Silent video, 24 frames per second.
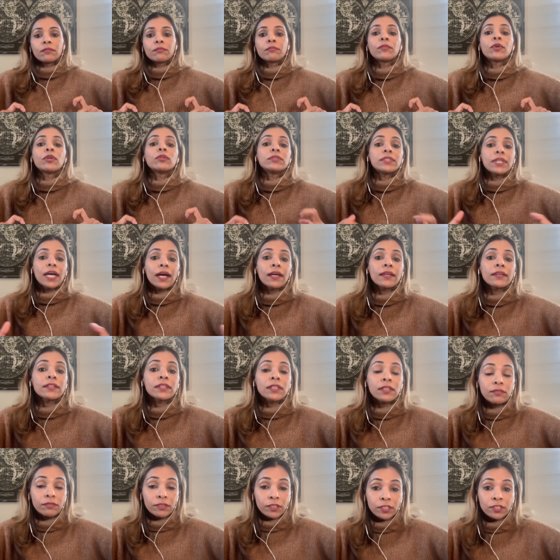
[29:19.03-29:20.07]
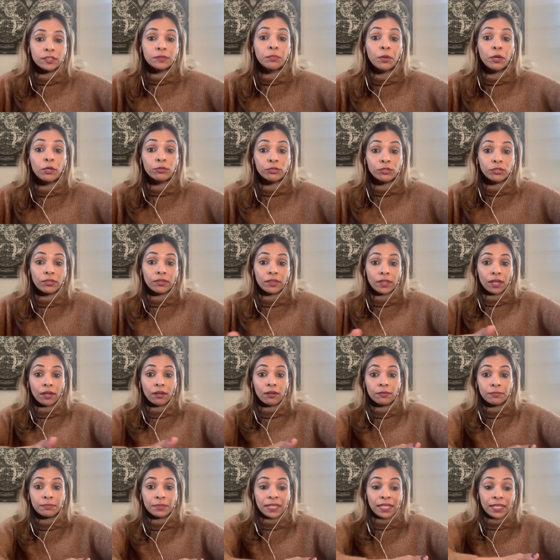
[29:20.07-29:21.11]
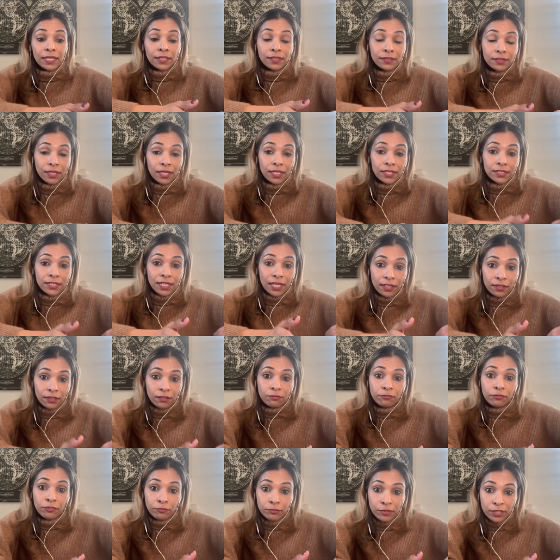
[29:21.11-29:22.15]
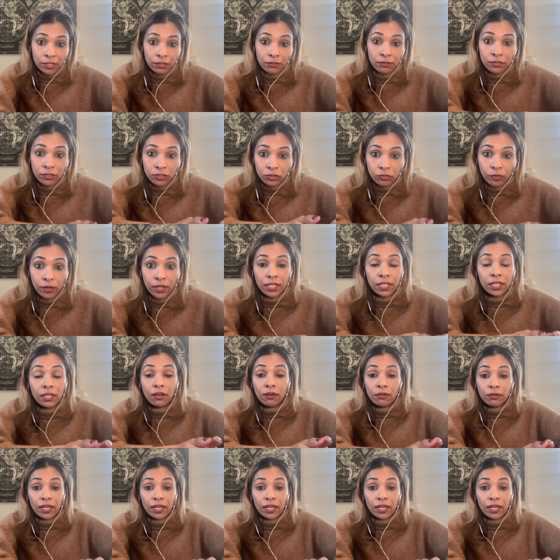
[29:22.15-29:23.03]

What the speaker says: modality of exposure therapy, is like take them from 0 to 20.